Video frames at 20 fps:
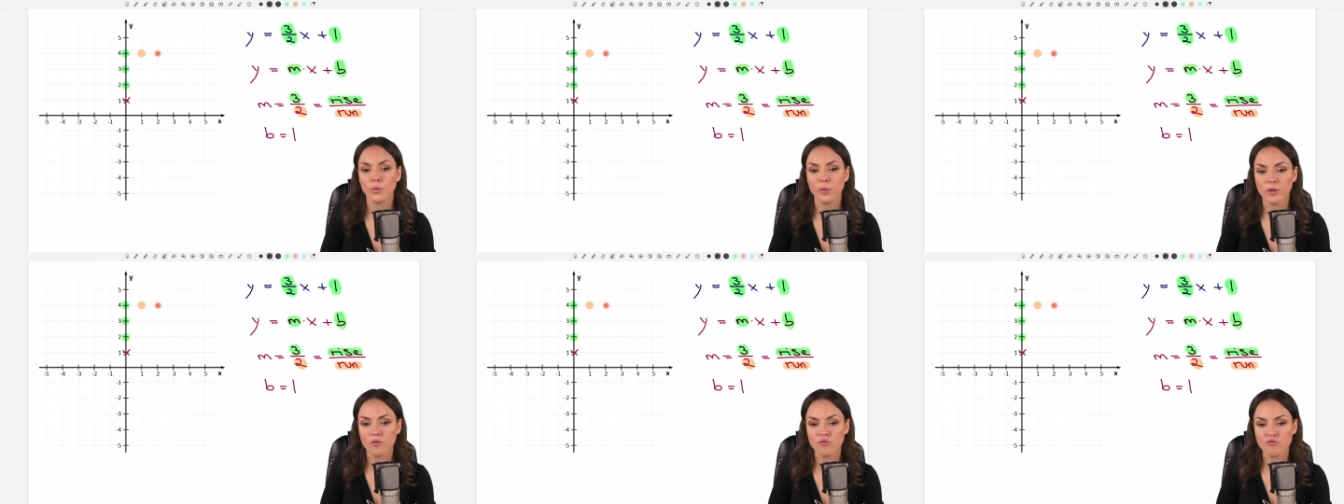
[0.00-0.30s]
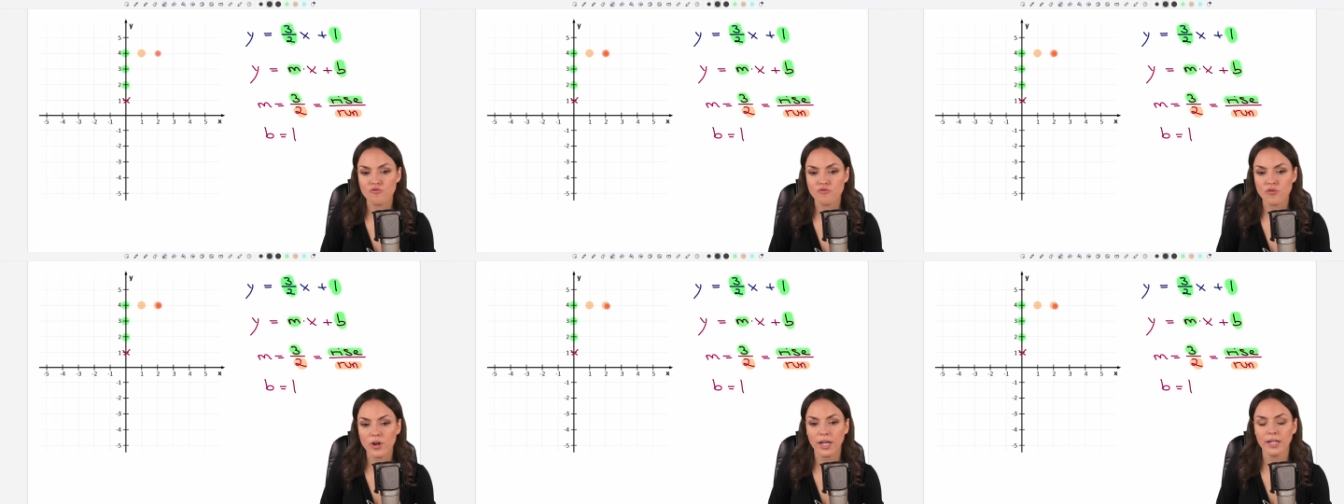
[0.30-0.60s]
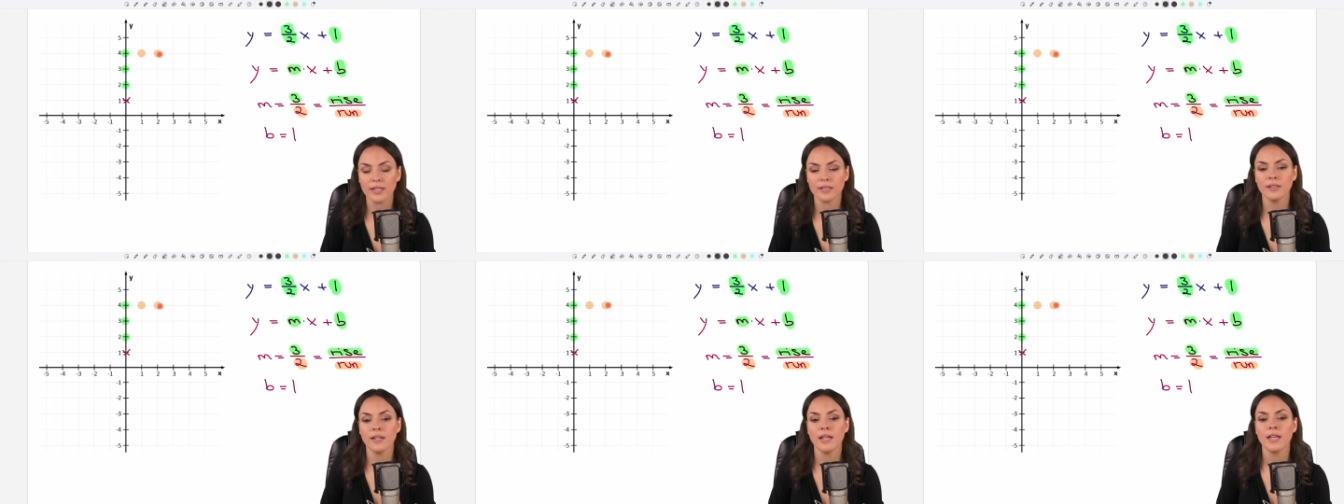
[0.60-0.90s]
We
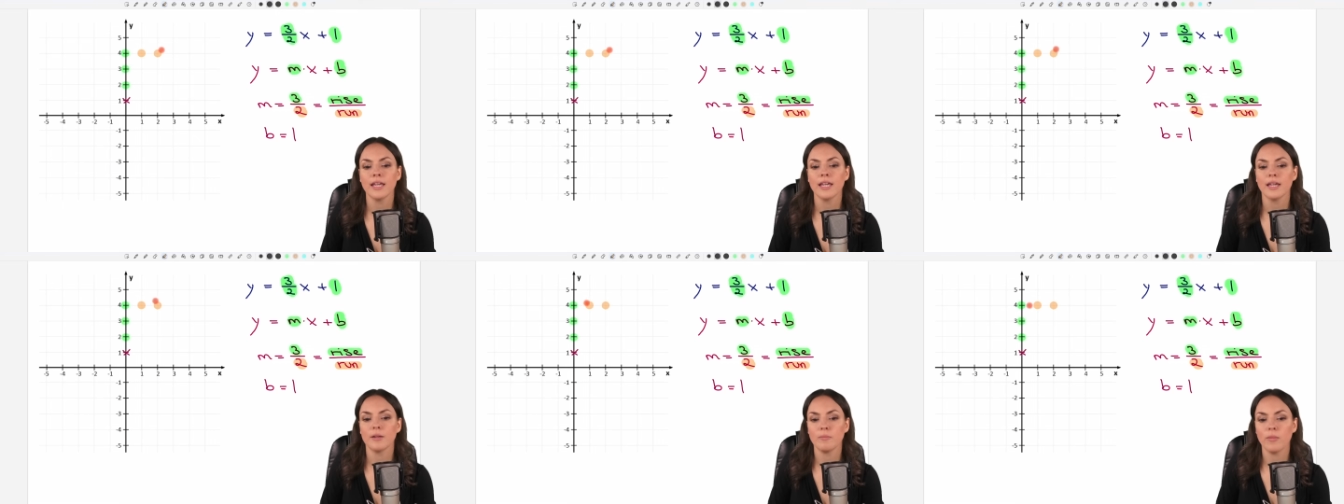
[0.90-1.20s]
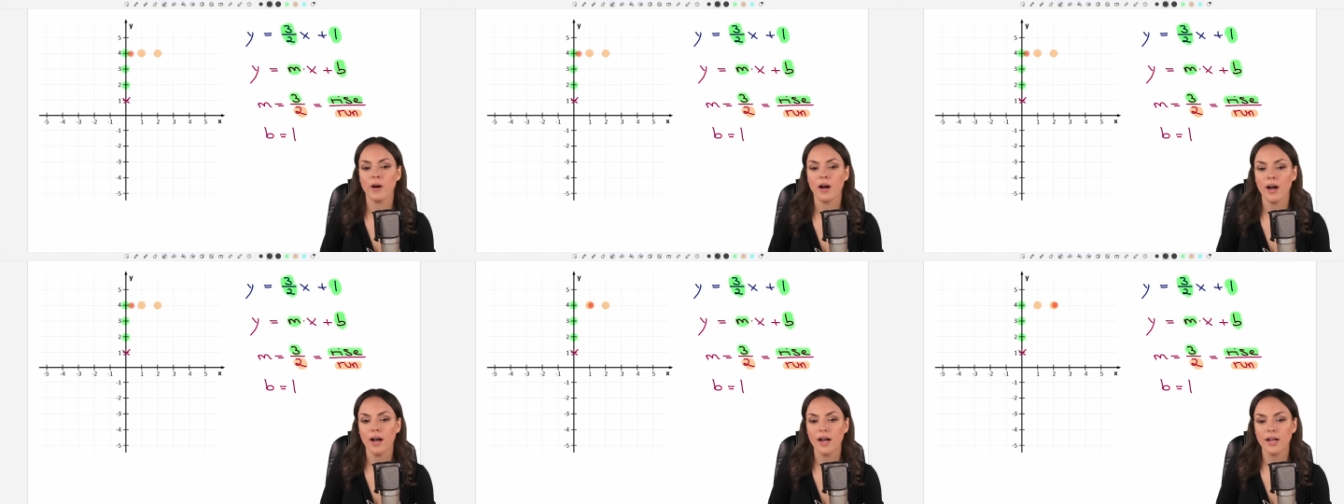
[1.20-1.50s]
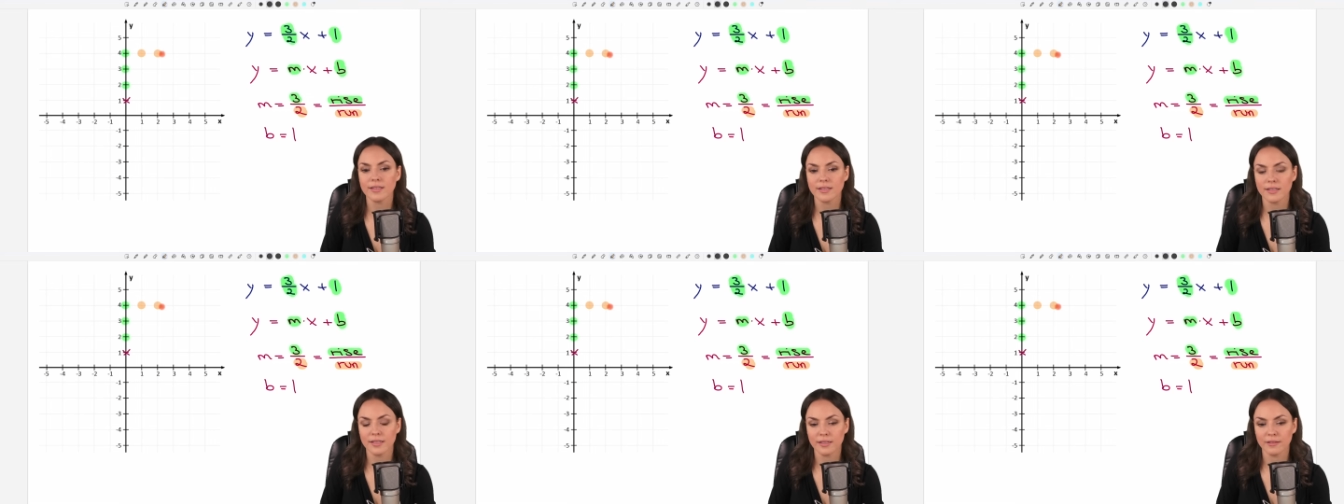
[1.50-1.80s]
run
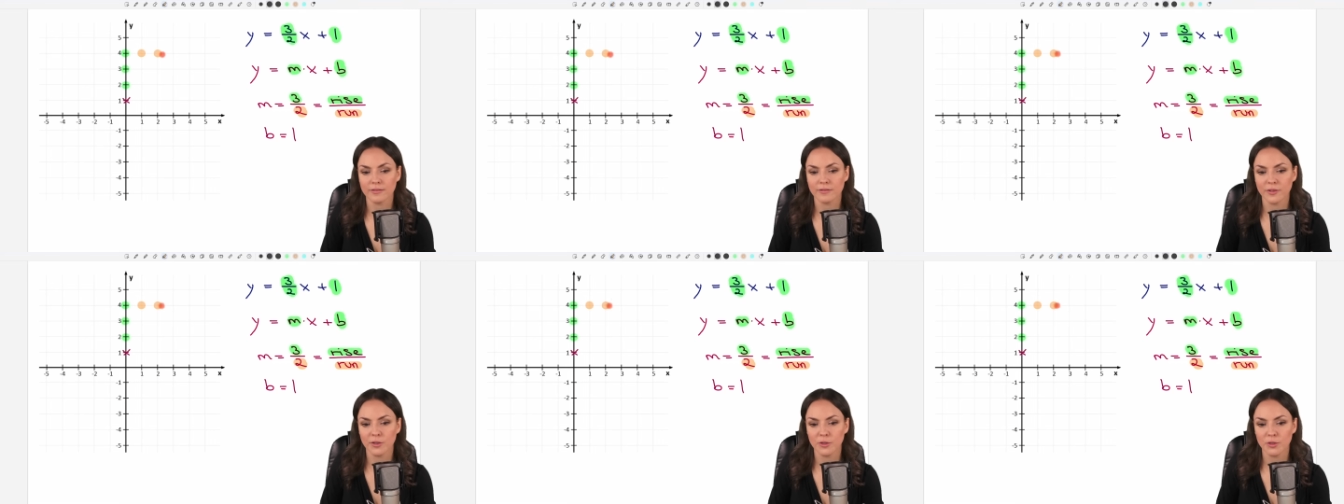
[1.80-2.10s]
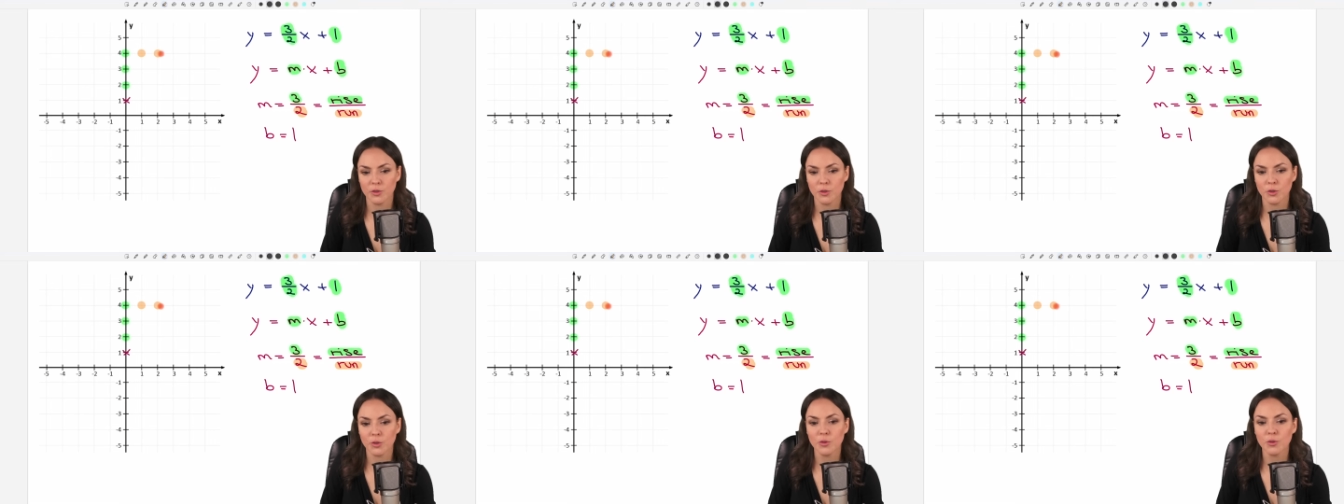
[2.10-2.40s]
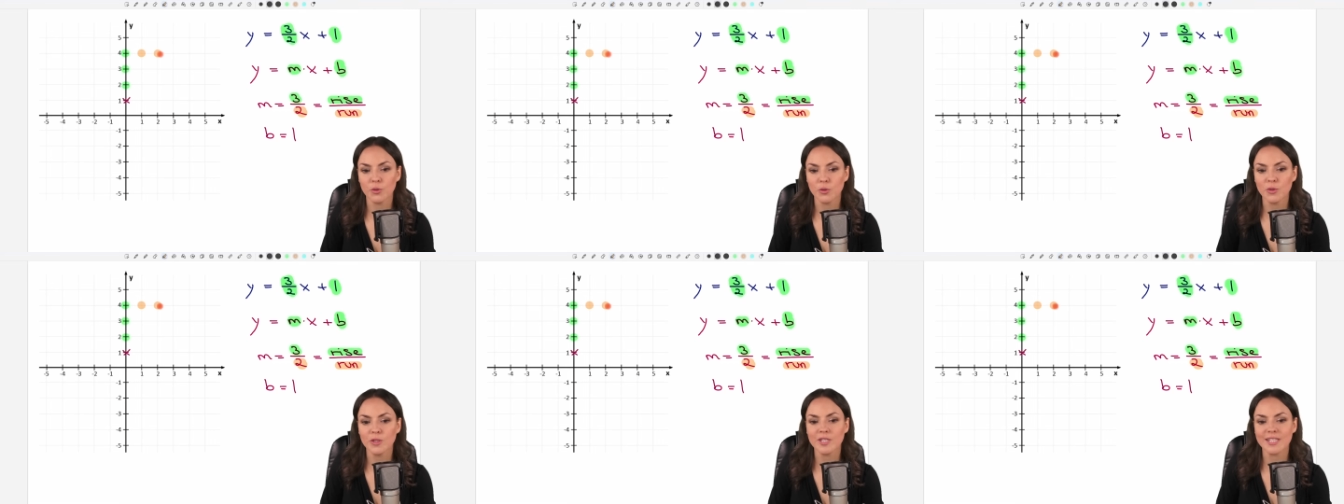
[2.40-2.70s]
positive
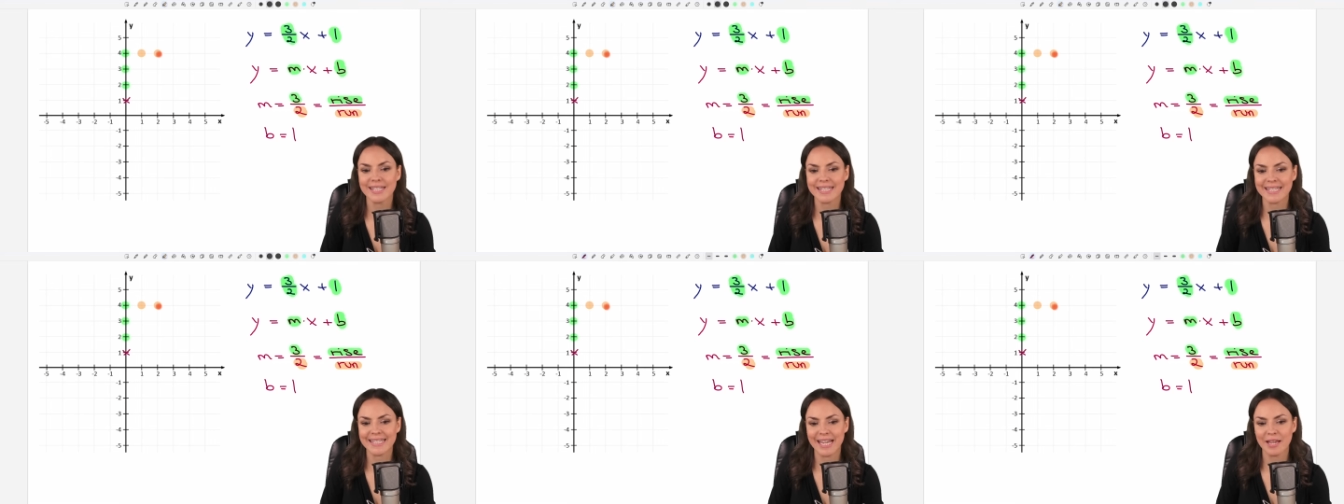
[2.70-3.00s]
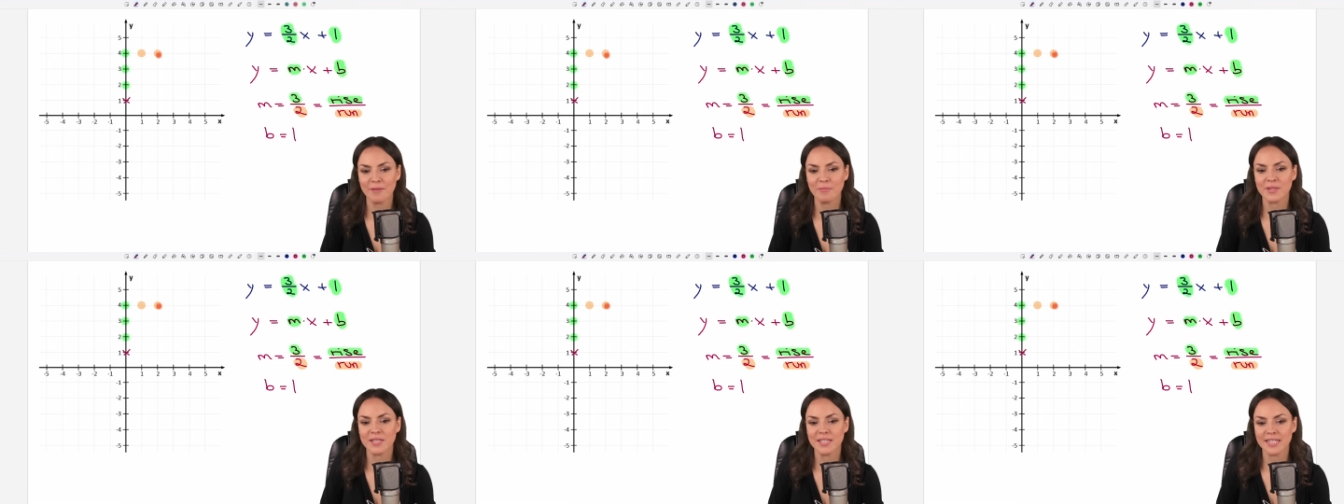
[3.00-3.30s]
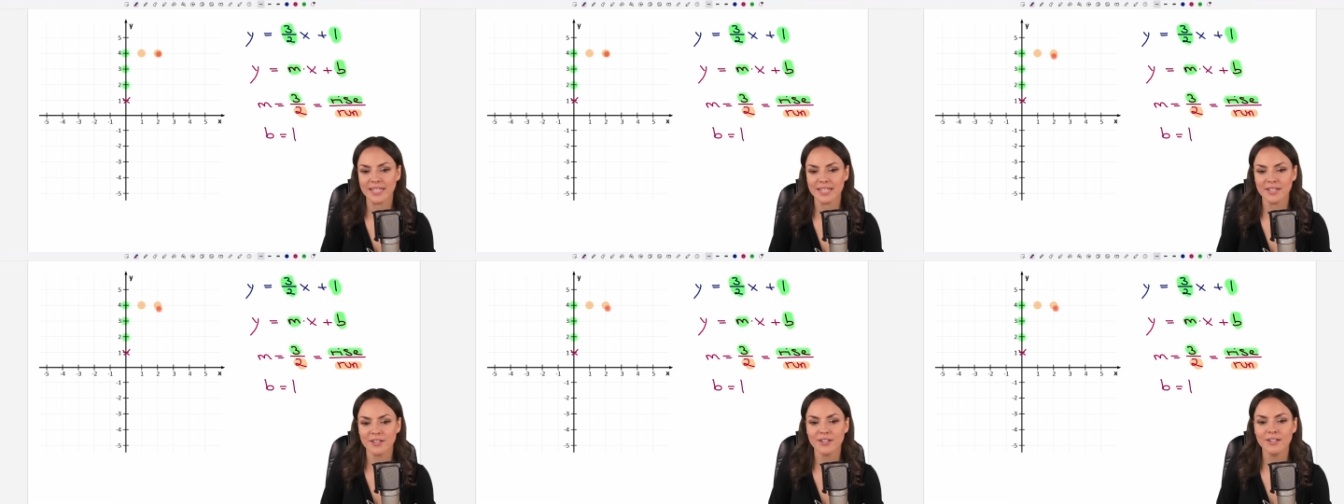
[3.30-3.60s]
2 steps
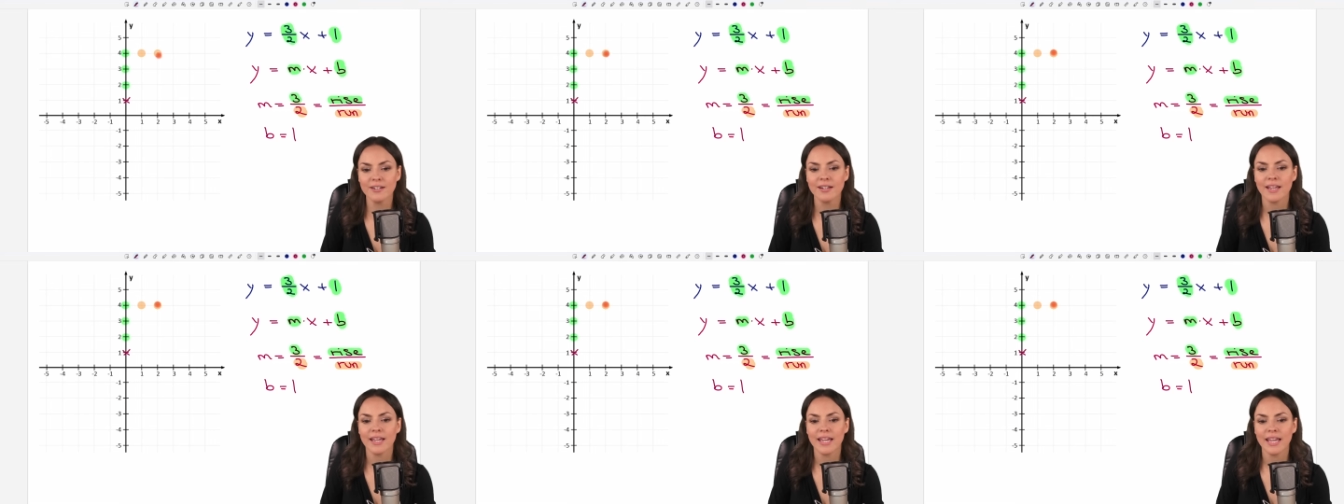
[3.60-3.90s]
here.